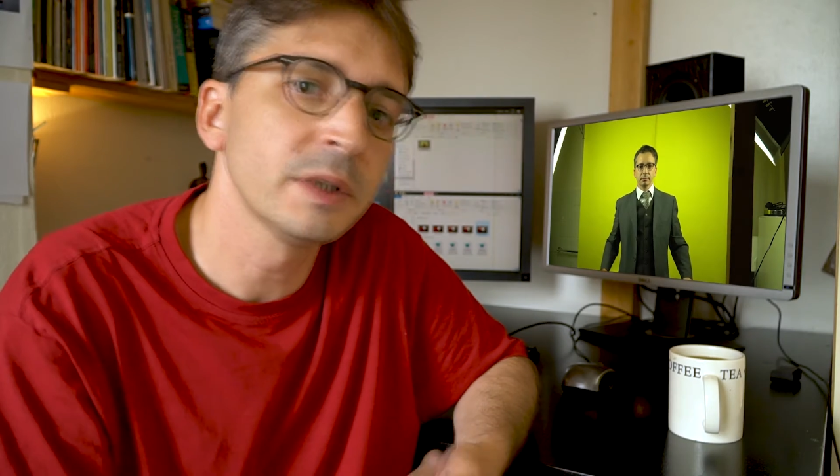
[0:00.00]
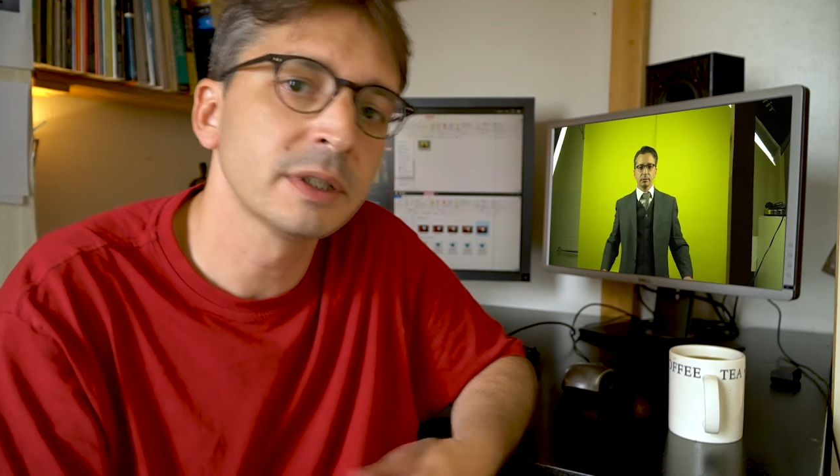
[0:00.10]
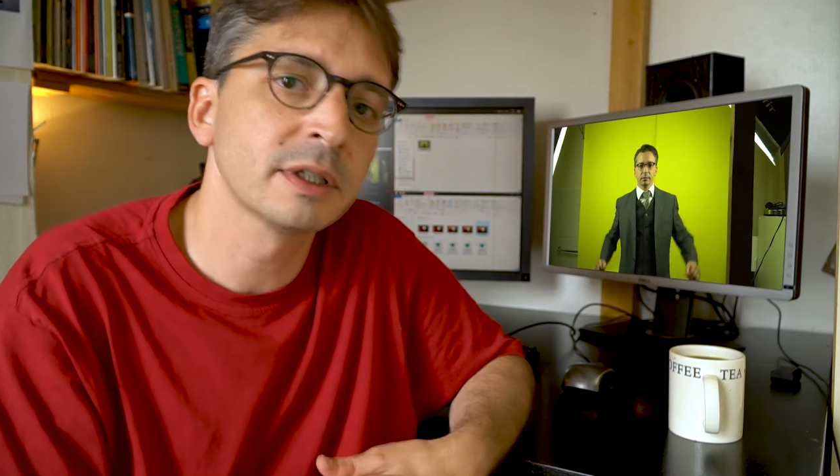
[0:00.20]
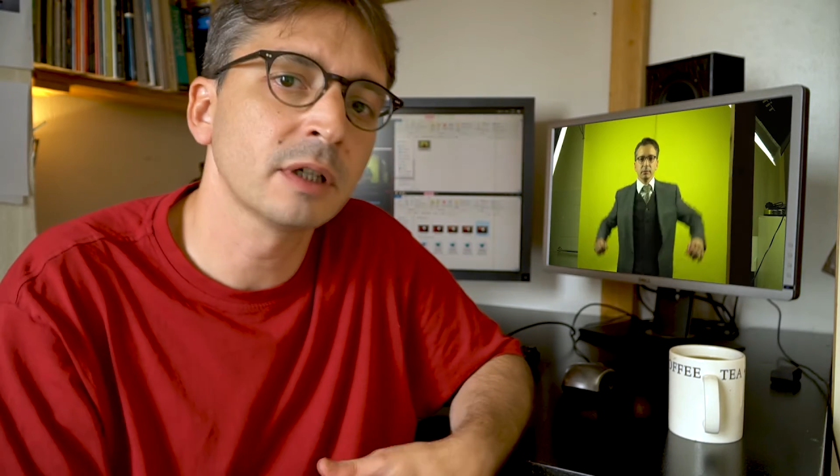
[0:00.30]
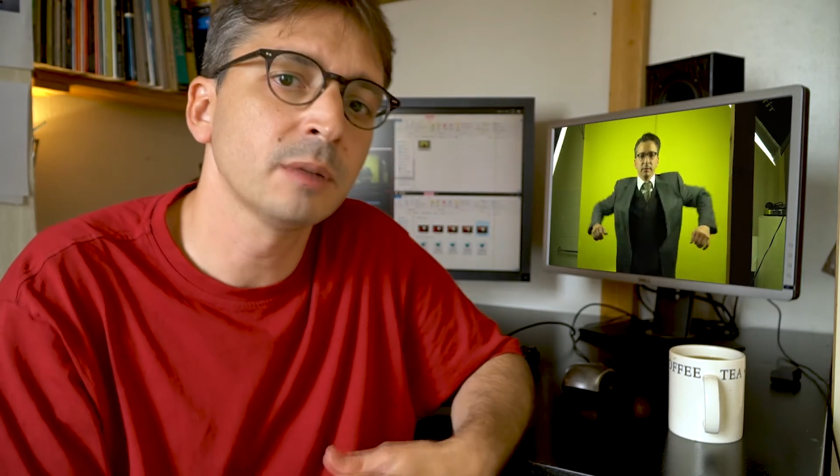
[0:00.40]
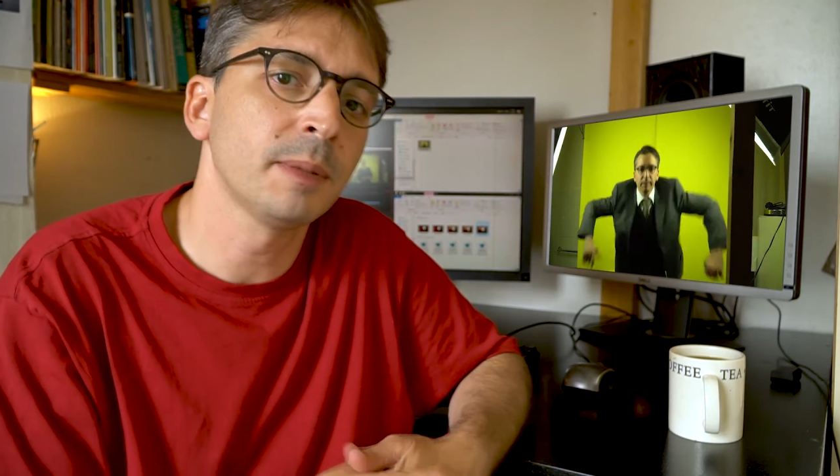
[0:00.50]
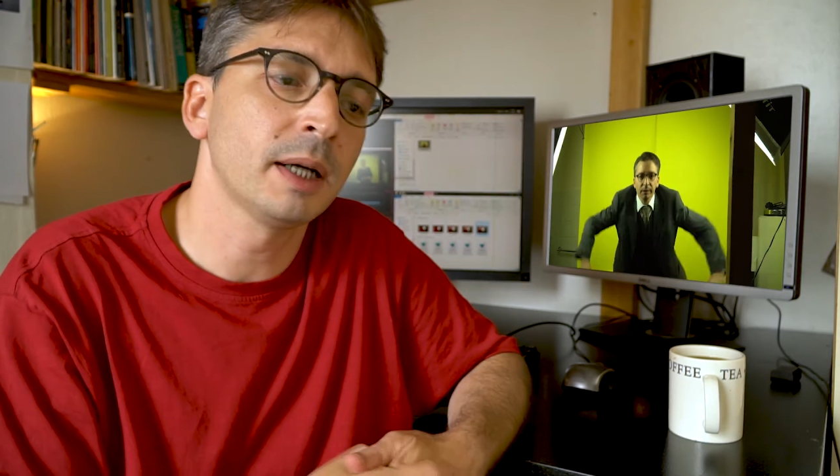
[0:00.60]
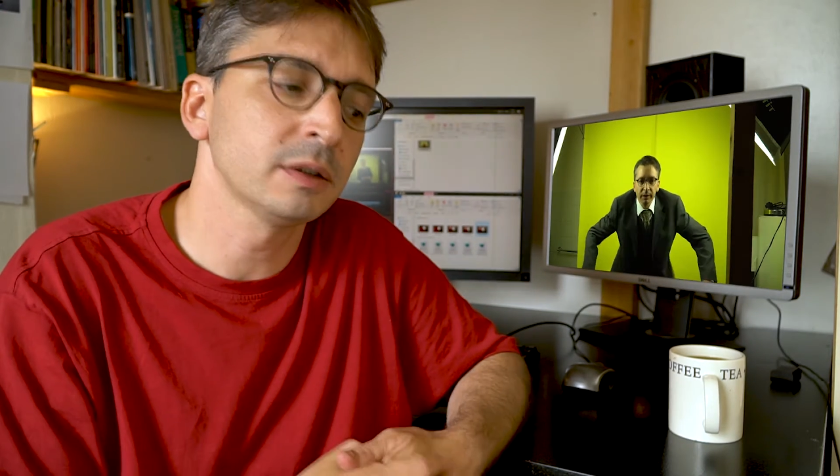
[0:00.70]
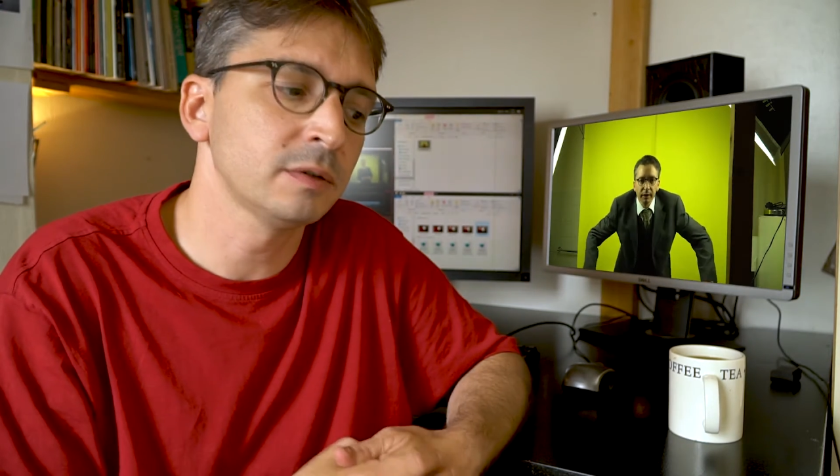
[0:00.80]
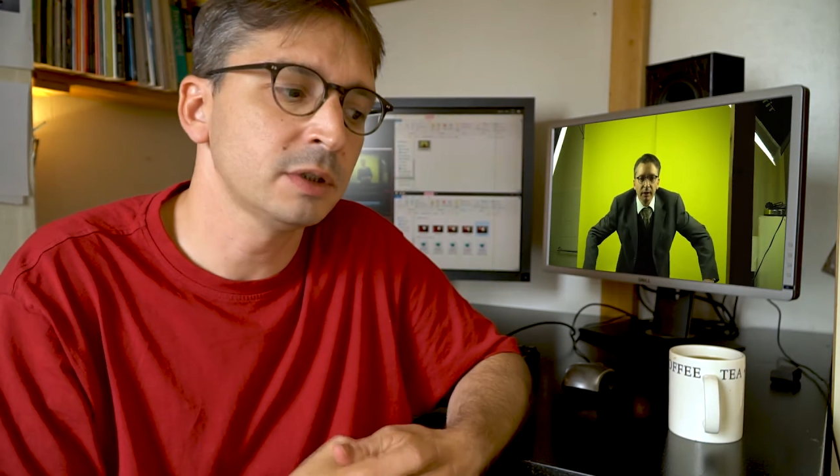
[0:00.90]
second
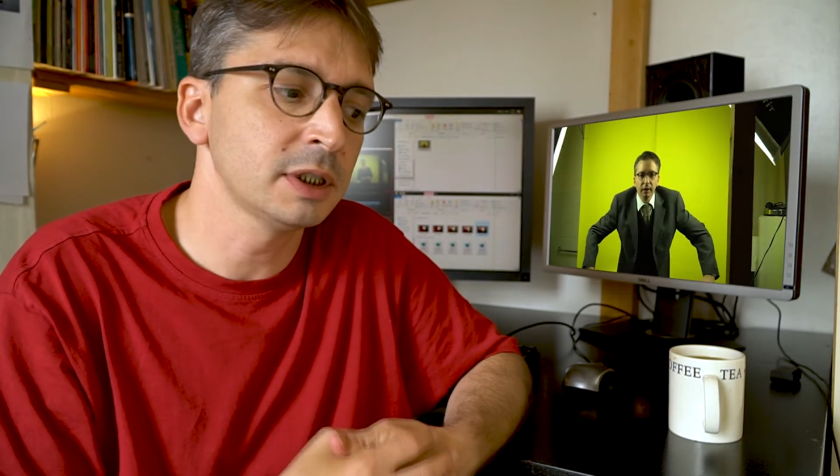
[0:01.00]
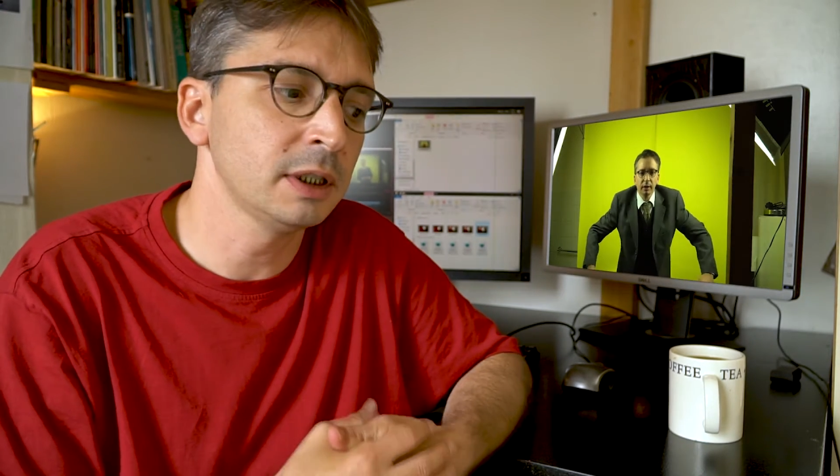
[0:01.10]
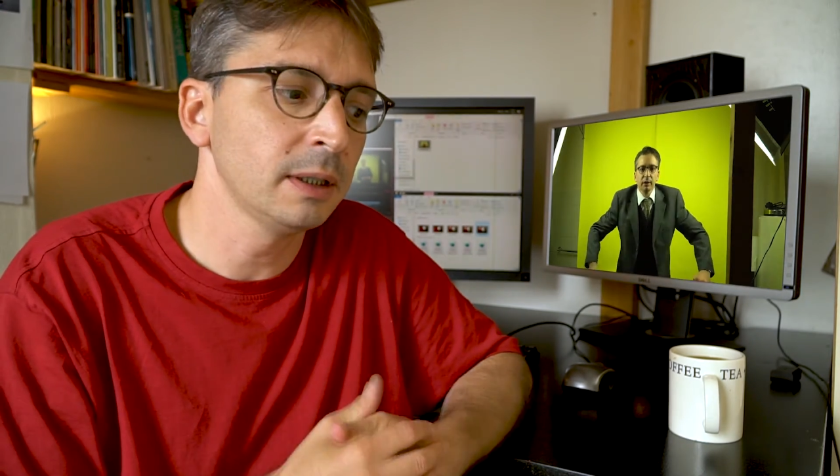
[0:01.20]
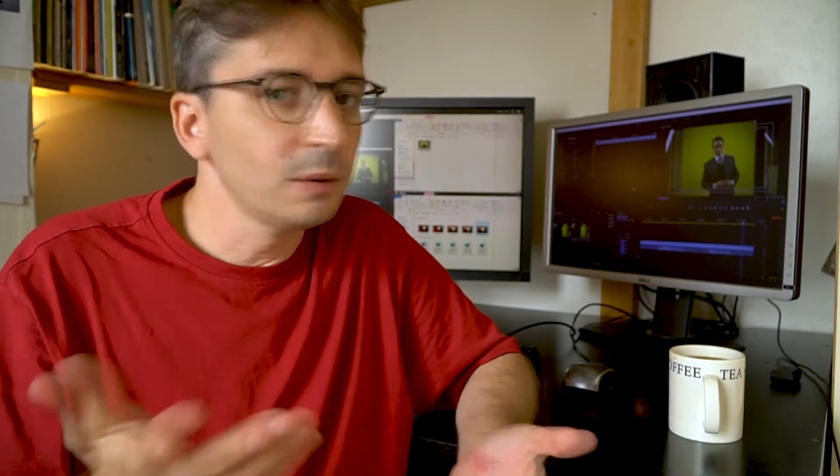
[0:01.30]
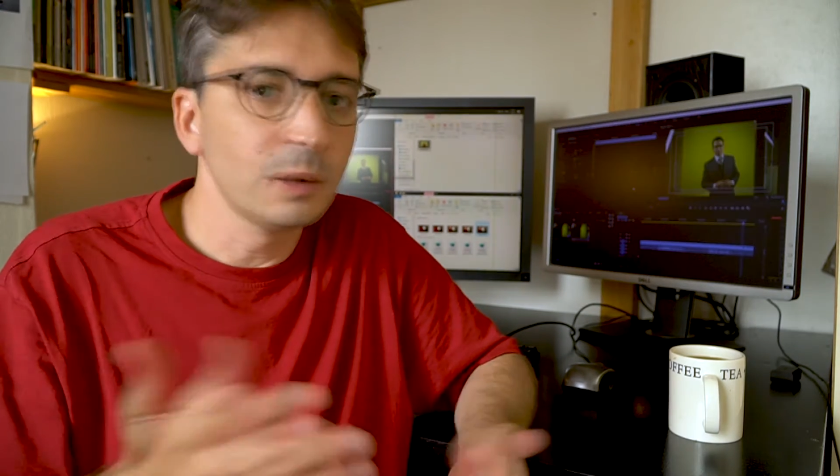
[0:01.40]
part of the scene.